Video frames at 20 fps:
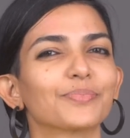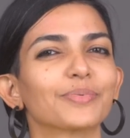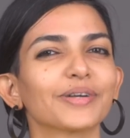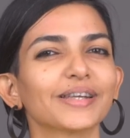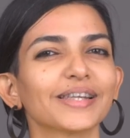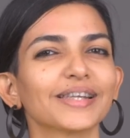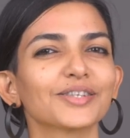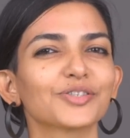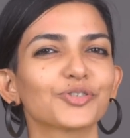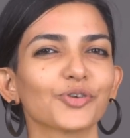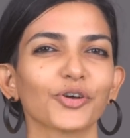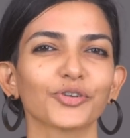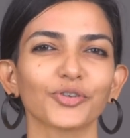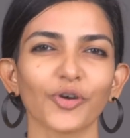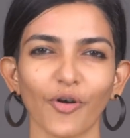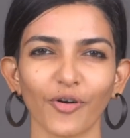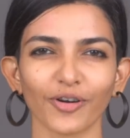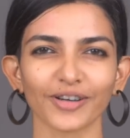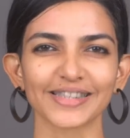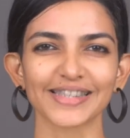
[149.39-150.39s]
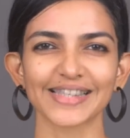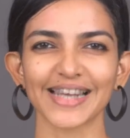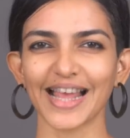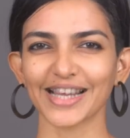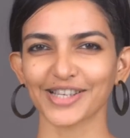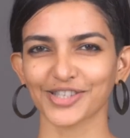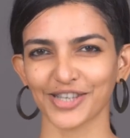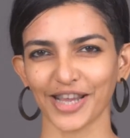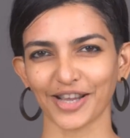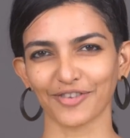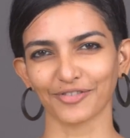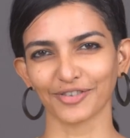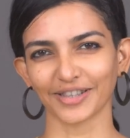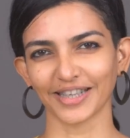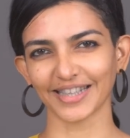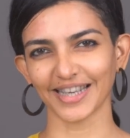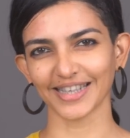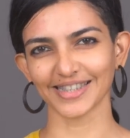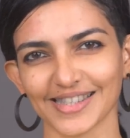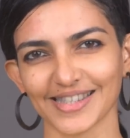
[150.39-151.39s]

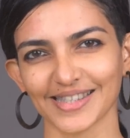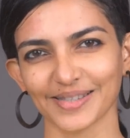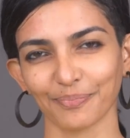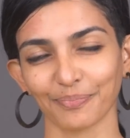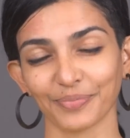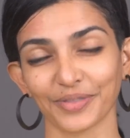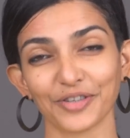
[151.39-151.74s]
brilliant.org/techfulladites.